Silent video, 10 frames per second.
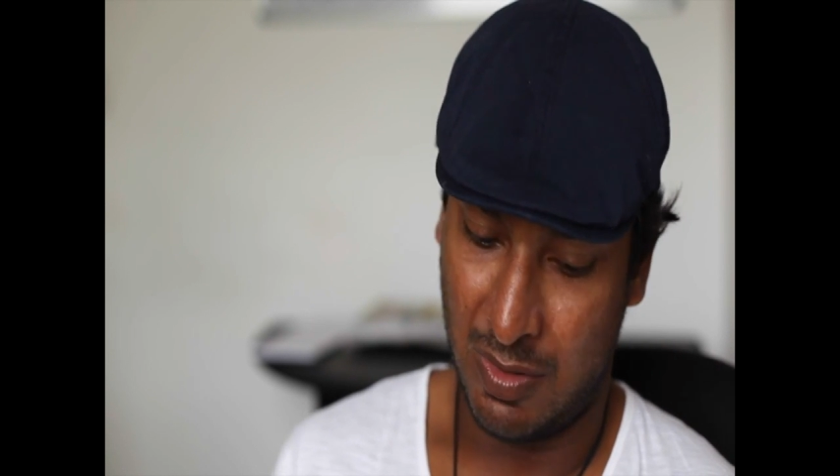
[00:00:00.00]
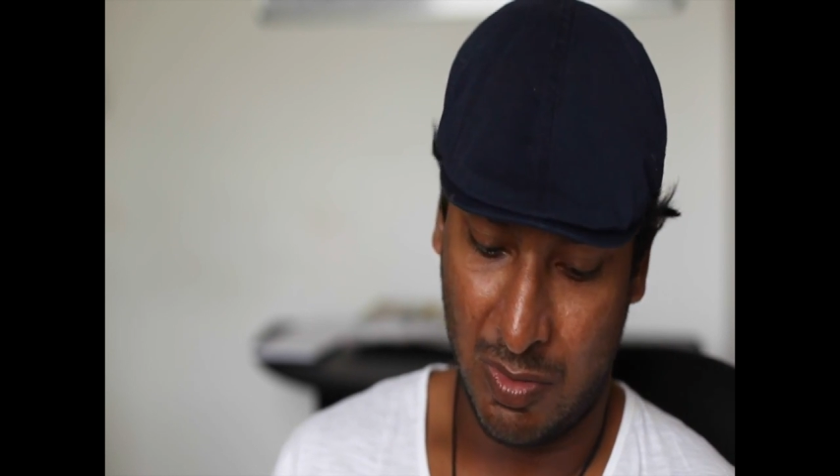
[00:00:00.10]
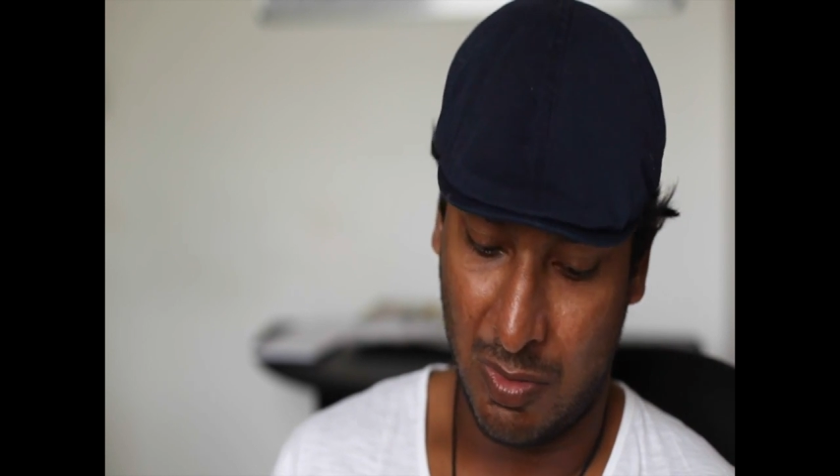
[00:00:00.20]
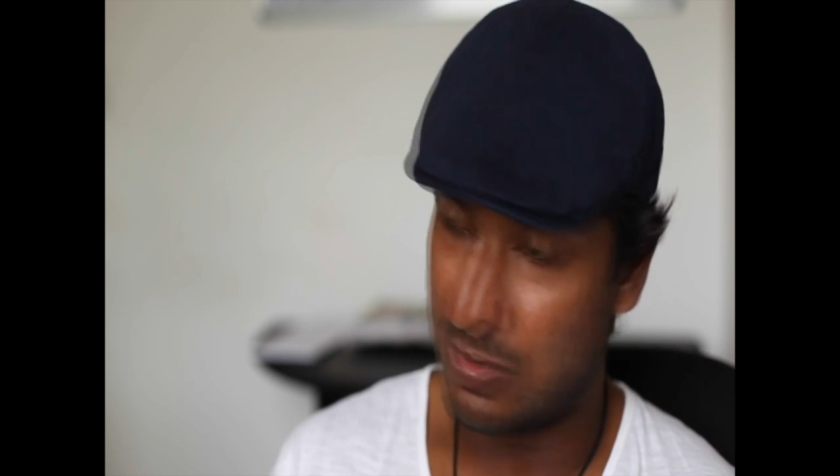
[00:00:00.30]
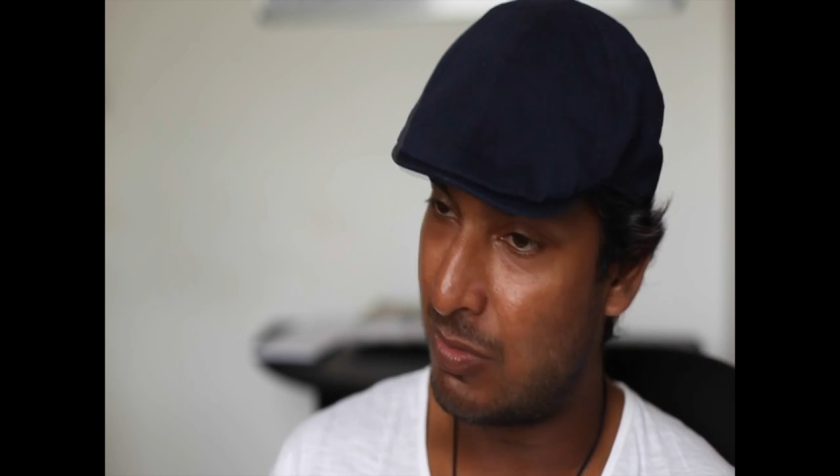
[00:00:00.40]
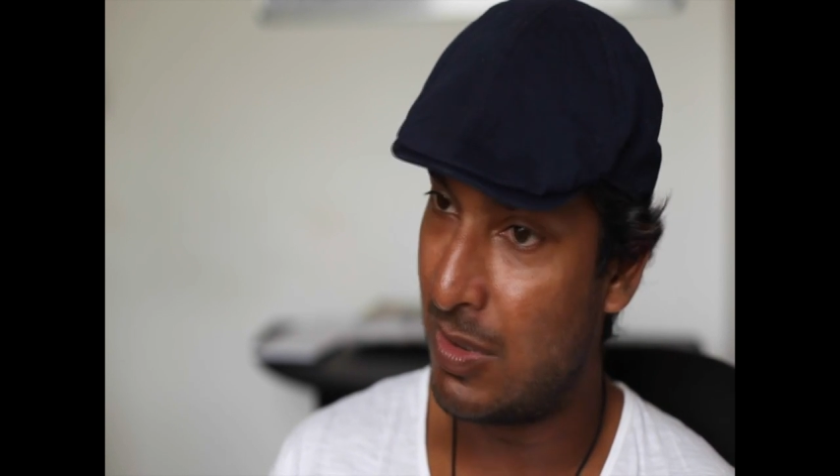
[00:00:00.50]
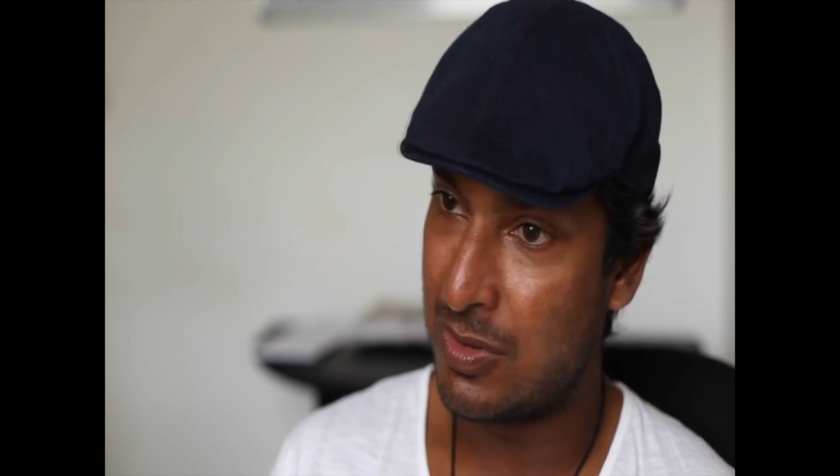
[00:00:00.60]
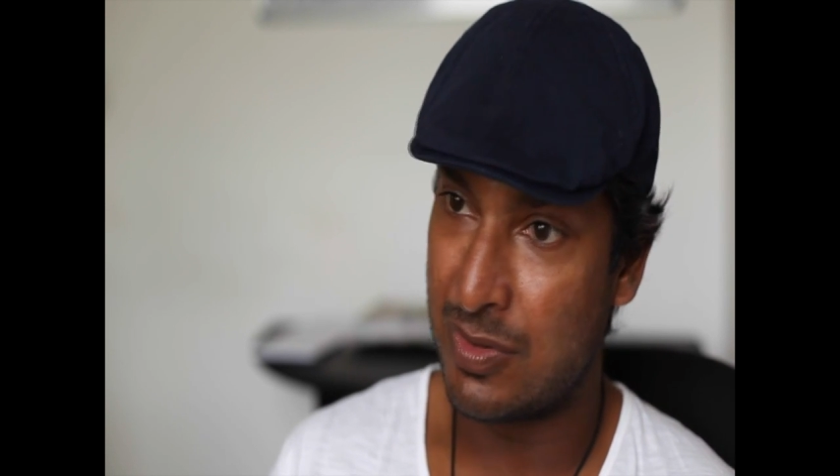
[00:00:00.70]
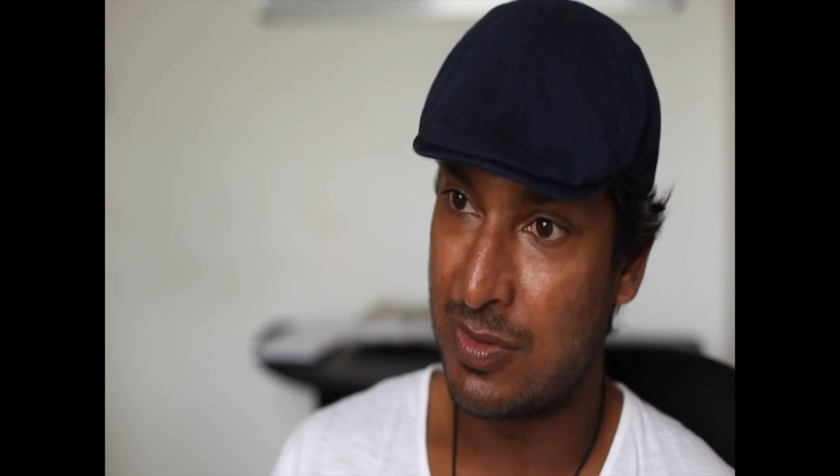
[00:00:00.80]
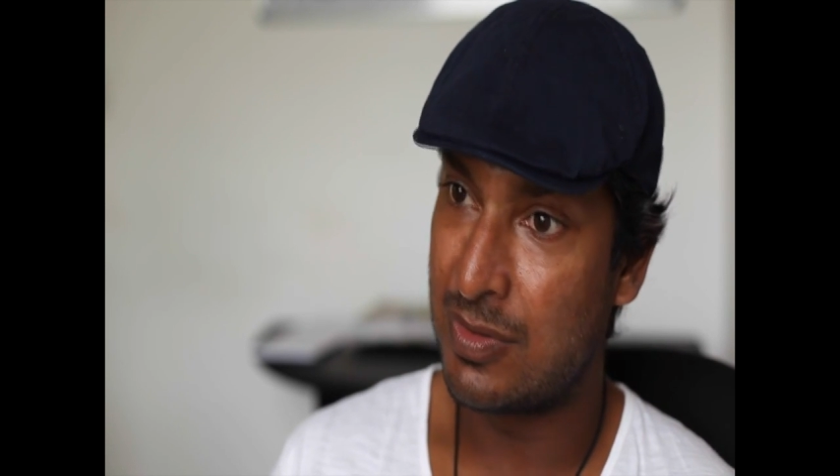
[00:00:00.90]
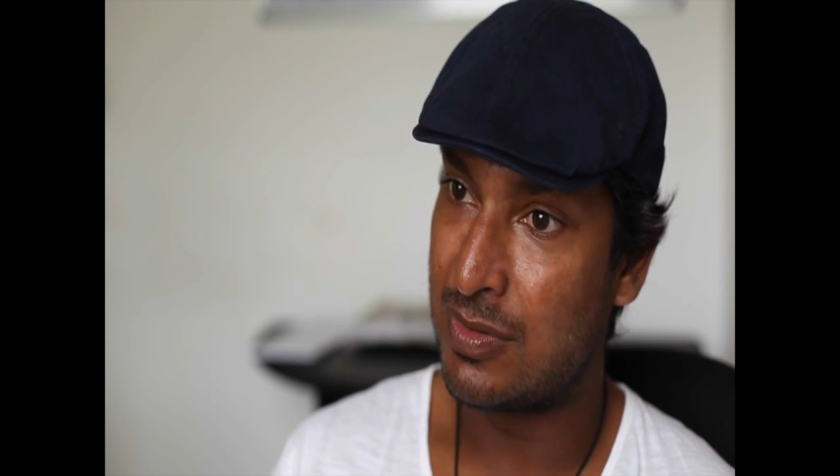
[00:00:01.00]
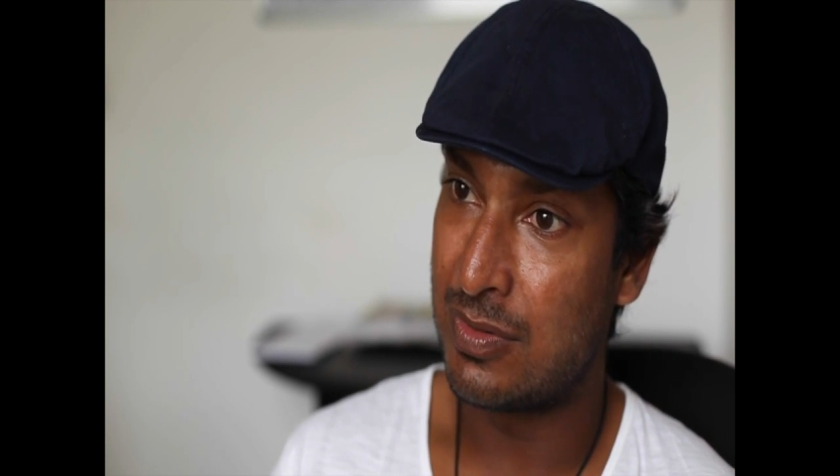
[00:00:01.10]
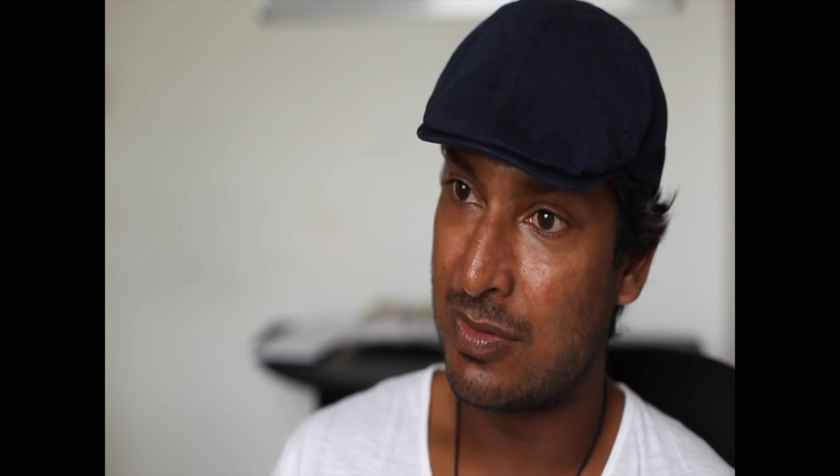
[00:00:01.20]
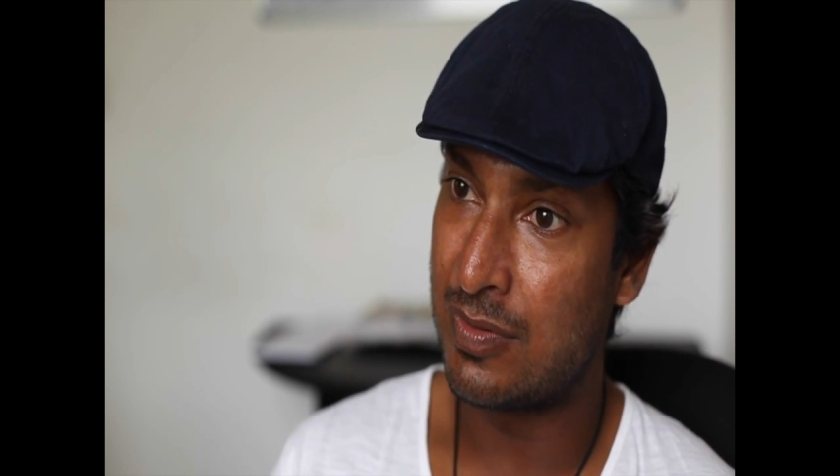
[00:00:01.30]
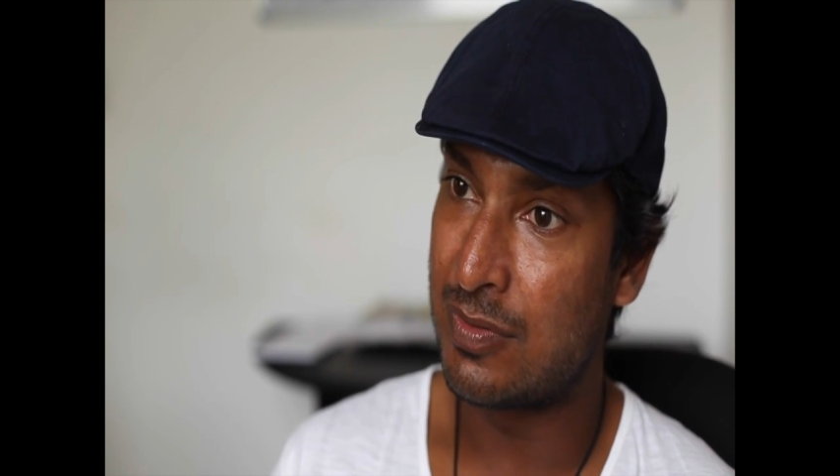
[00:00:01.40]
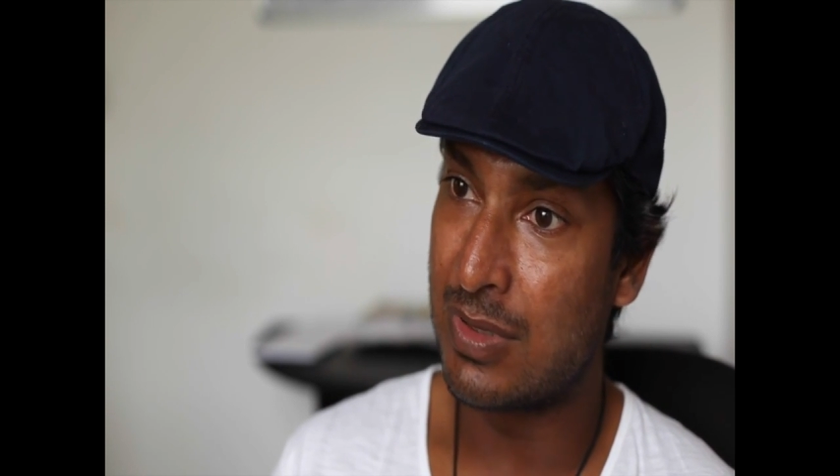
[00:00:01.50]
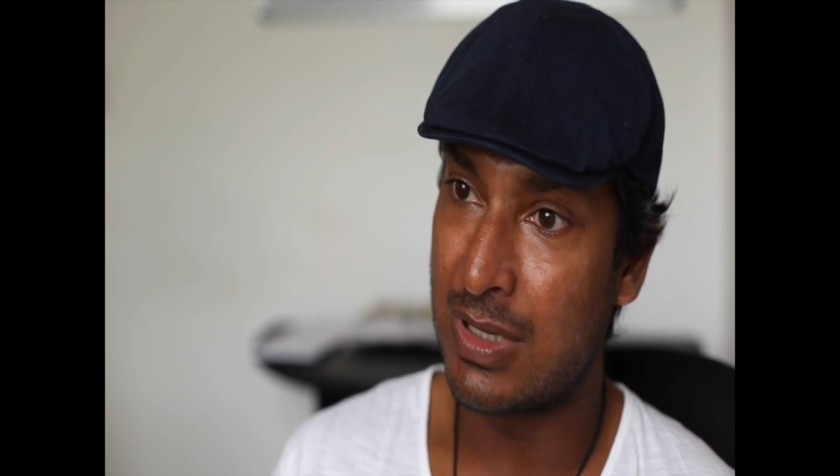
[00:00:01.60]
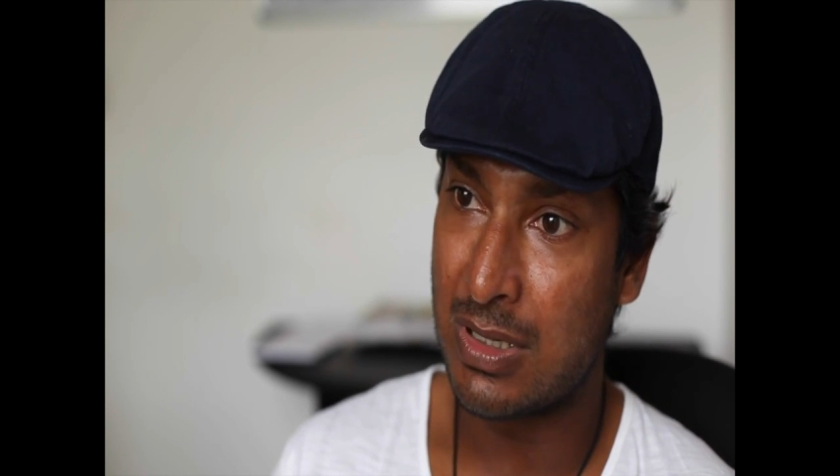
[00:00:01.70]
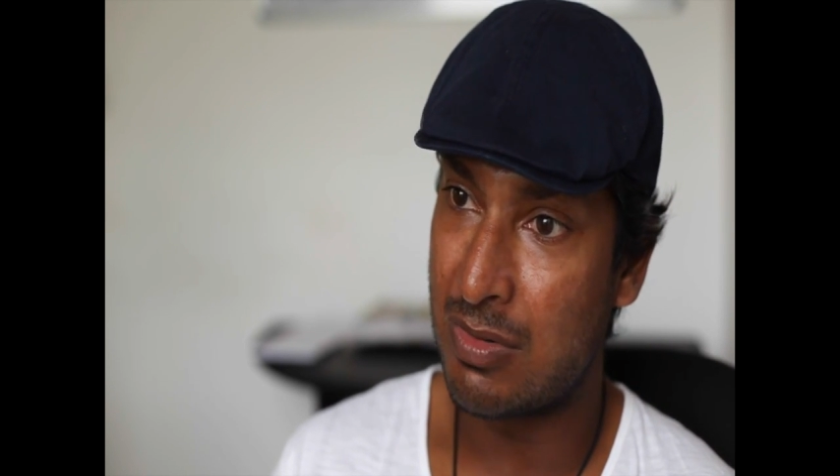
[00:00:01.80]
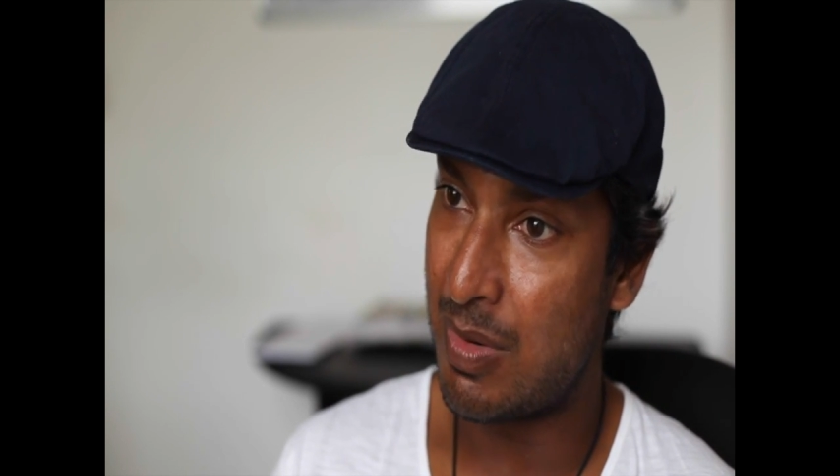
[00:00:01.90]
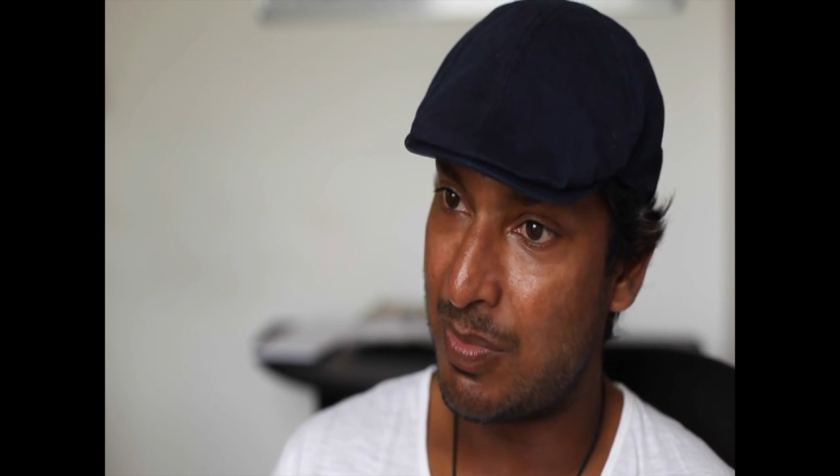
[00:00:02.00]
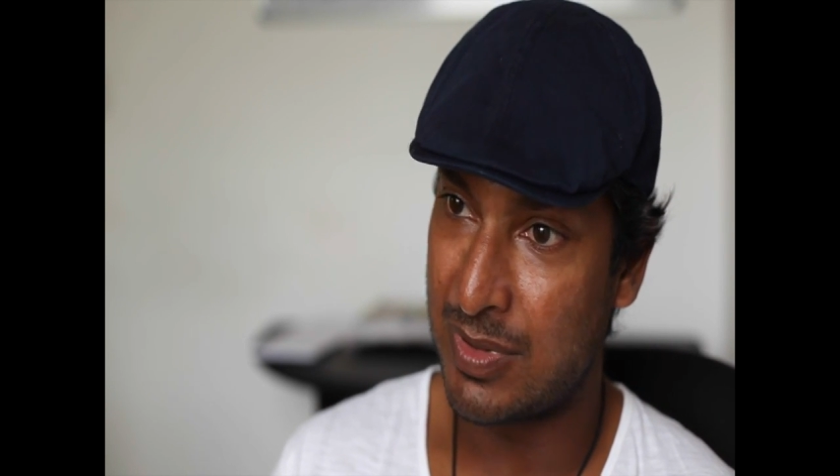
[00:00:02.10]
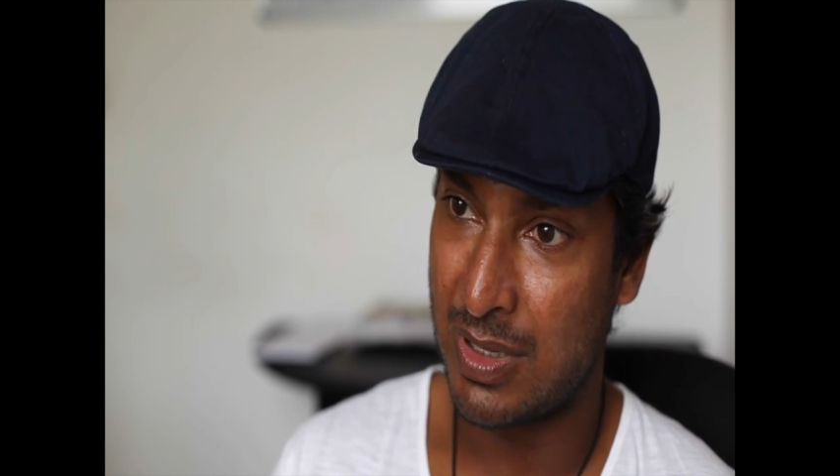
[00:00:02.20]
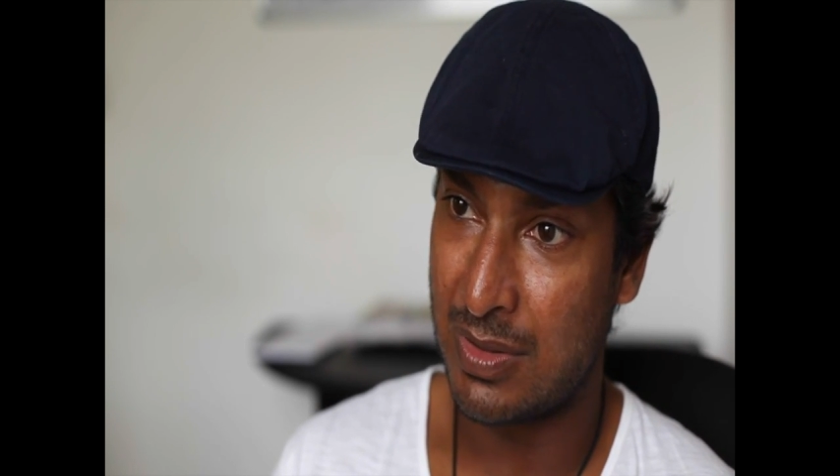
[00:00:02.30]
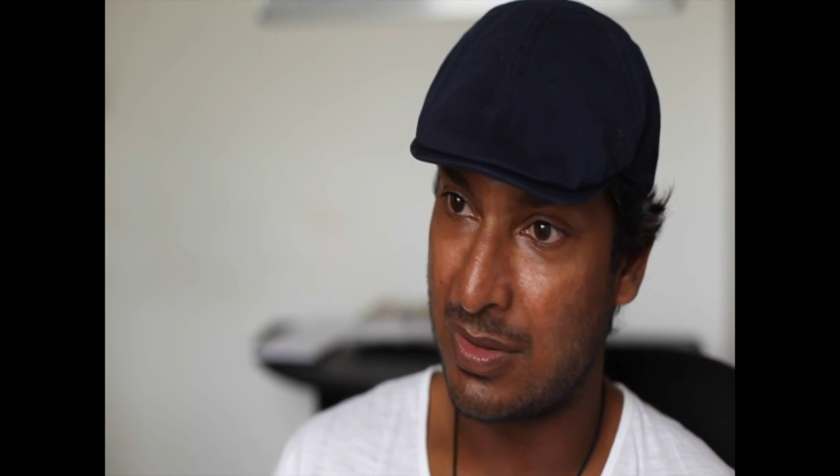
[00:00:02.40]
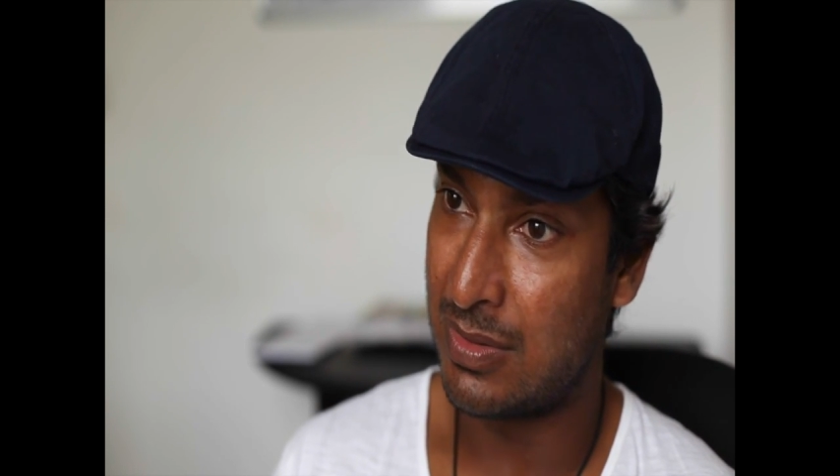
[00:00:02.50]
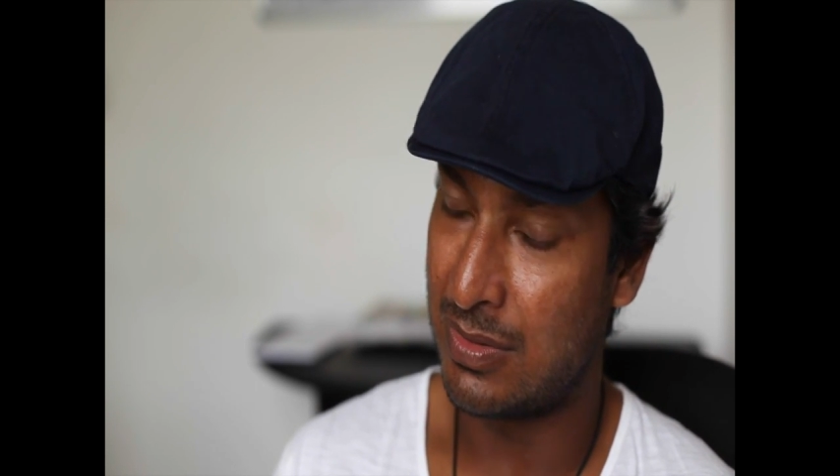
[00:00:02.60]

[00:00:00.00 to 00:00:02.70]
all the religions of Sri Lanka represented,